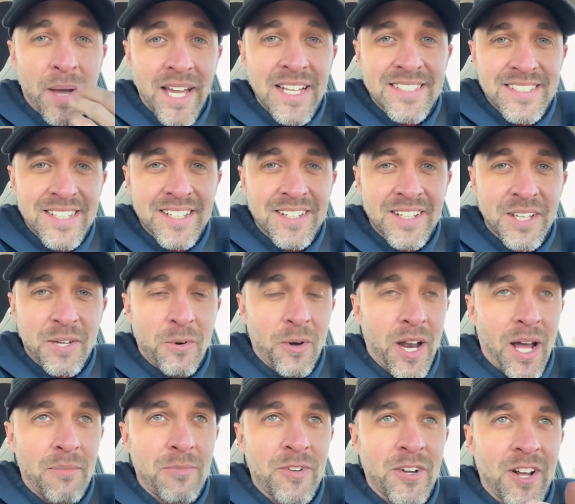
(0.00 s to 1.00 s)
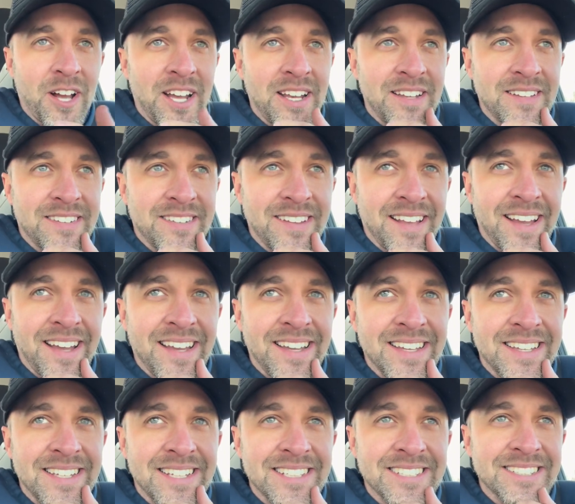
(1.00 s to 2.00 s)
basically what I'm trying to say
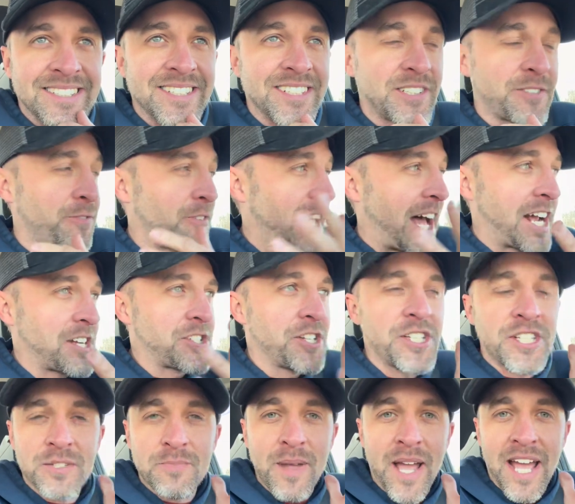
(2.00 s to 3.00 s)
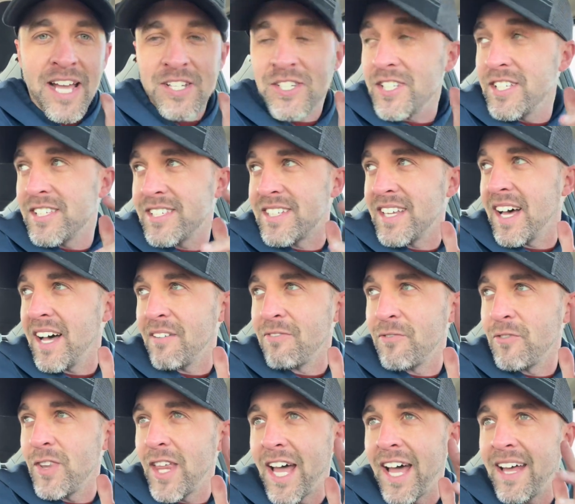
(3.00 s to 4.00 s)
is this flashy smashy stuff
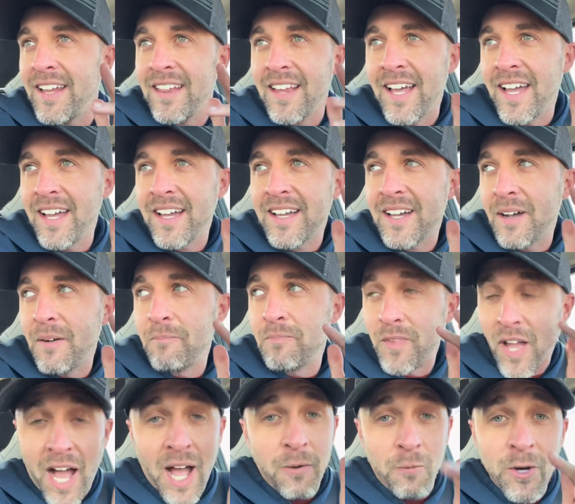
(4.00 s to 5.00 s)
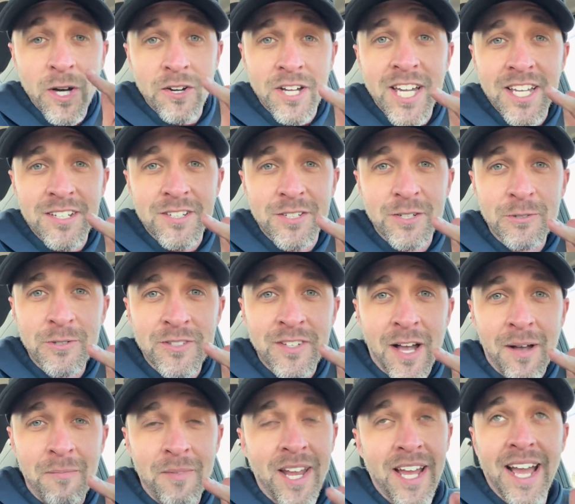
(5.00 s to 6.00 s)
that like I will get to
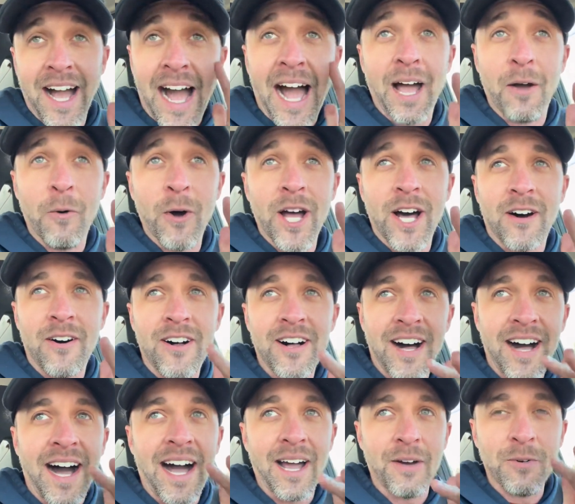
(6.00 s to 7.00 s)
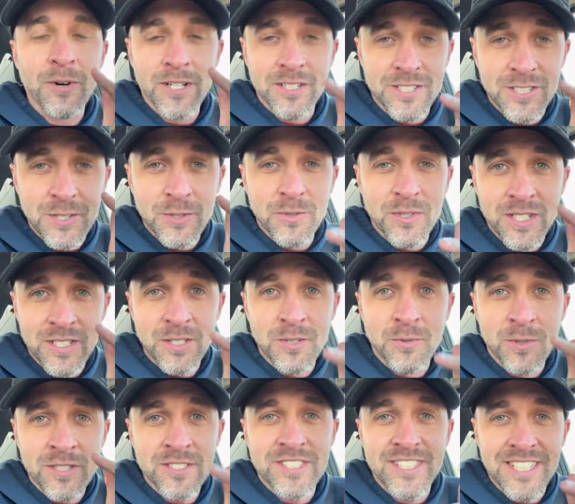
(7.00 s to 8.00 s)
someday. I will. I will. You
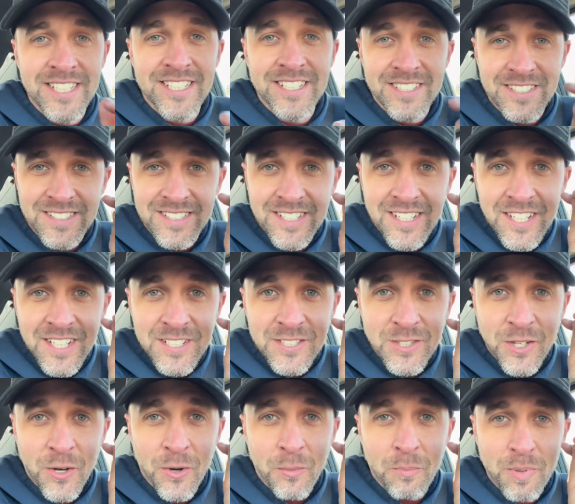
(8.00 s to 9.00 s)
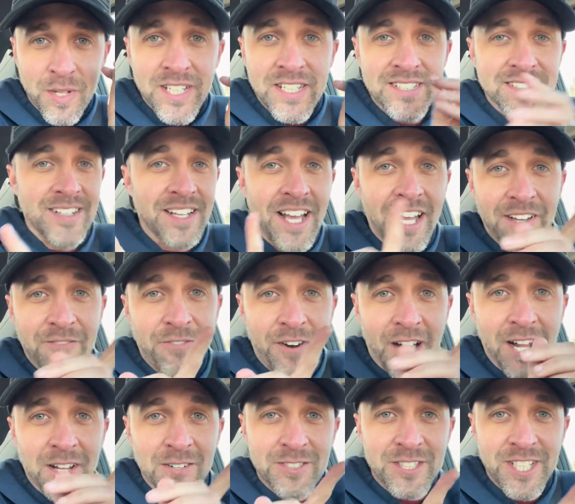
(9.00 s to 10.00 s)
you will see us. So please like,
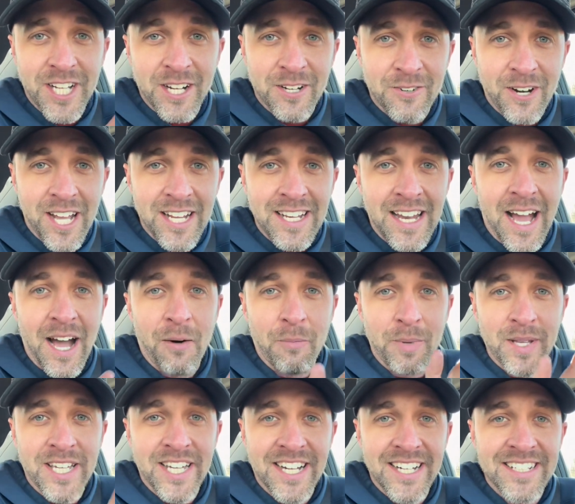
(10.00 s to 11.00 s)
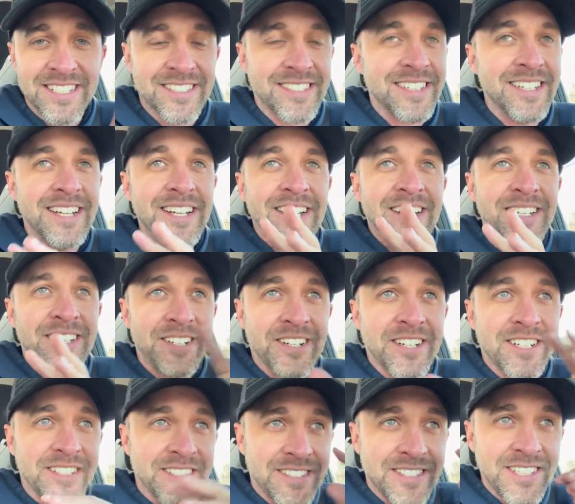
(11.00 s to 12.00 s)
follow, share right now because you're
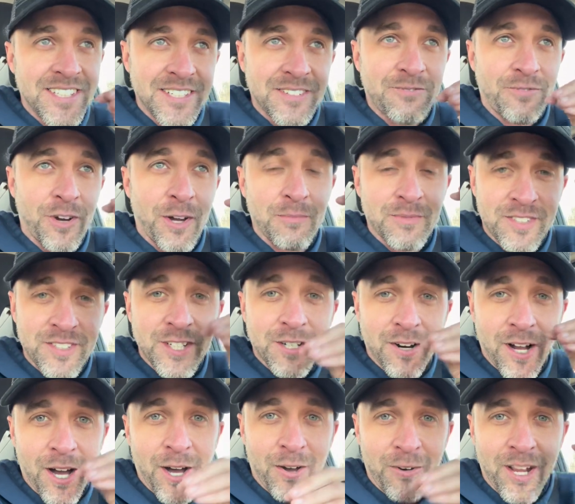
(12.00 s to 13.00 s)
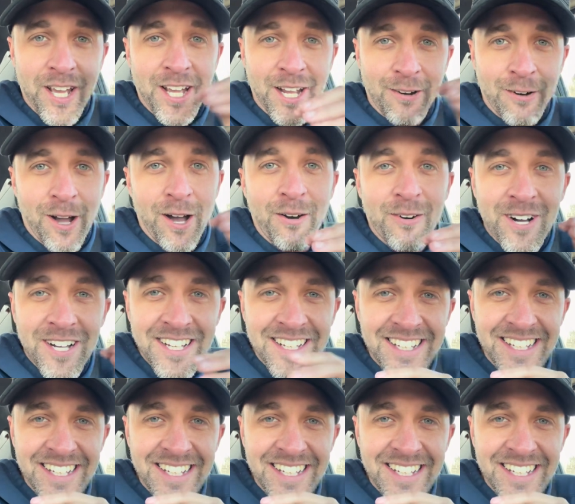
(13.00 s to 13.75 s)
gonna see it from zero to hero.